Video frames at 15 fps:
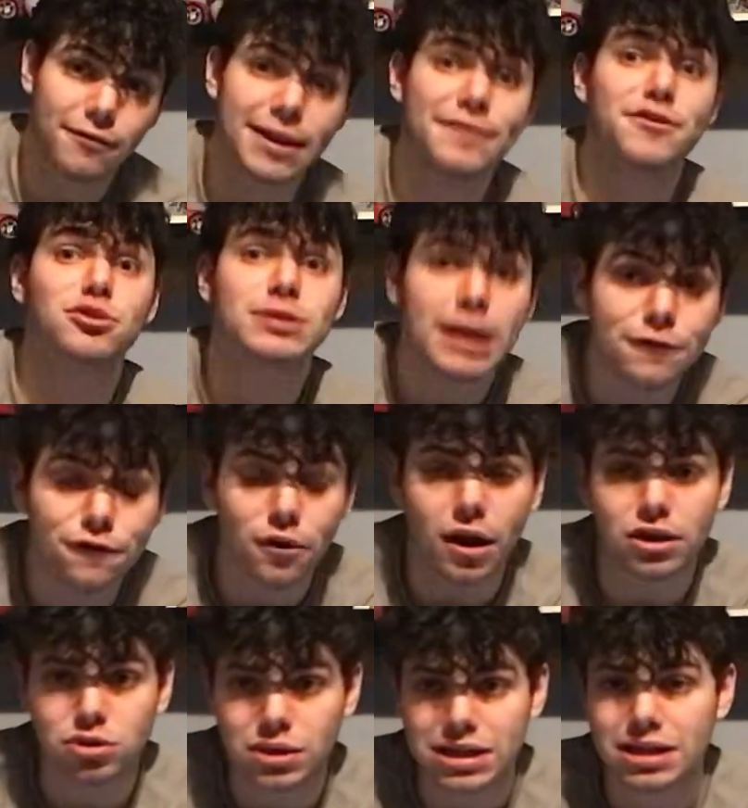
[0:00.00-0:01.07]
If you did feel like
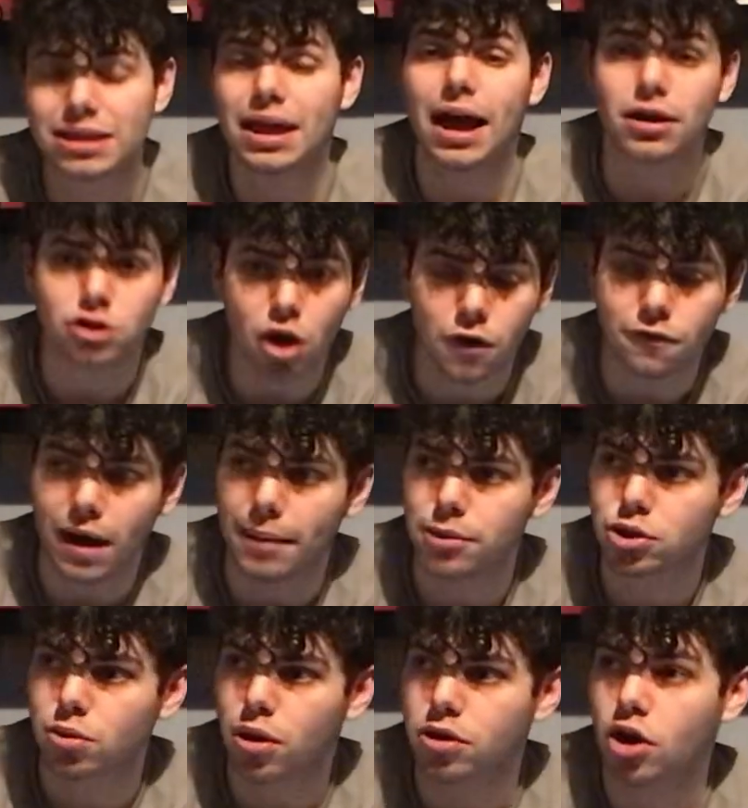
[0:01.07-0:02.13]
you needed that, I'd go for
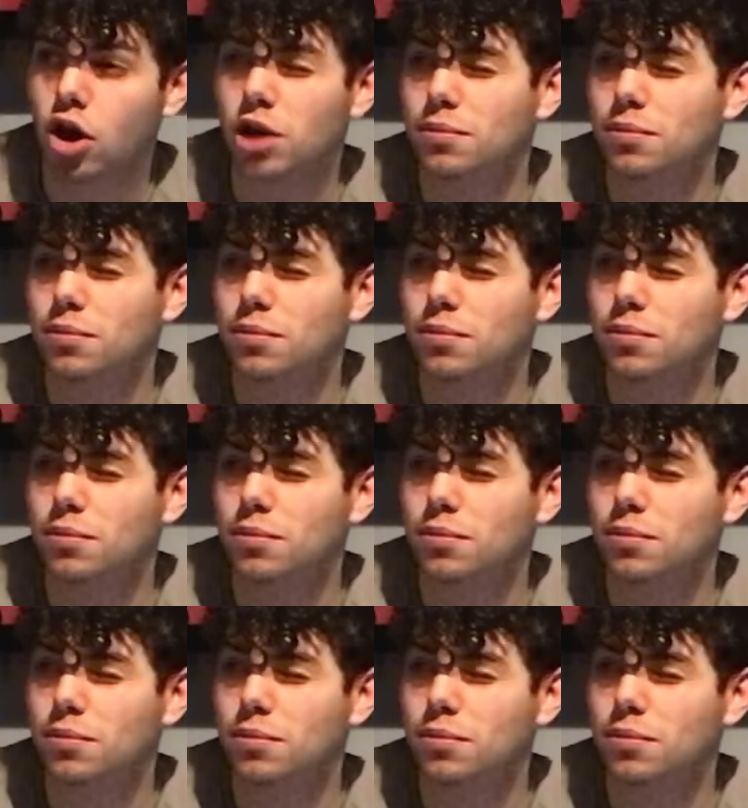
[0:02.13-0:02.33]
Amadou Onana,